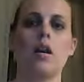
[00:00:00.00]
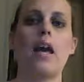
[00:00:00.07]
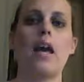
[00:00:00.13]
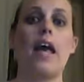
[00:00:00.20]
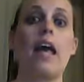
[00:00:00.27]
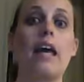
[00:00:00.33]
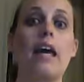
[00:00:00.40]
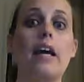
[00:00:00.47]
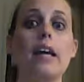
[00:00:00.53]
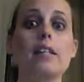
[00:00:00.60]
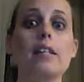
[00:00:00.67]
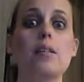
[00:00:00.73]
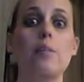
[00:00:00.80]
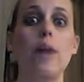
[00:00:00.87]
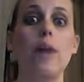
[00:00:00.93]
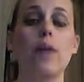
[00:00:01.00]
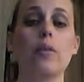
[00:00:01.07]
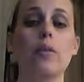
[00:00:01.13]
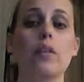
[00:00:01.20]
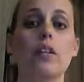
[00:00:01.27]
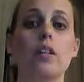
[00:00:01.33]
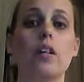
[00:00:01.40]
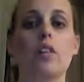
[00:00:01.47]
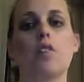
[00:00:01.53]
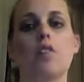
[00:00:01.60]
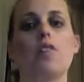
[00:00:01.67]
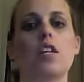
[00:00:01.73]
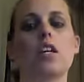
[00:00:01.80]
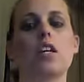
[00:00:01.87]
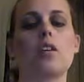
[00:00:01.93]
Hey guys, I'm back with another
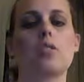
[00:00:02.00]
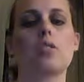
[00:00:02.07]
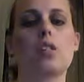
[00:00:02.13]
video.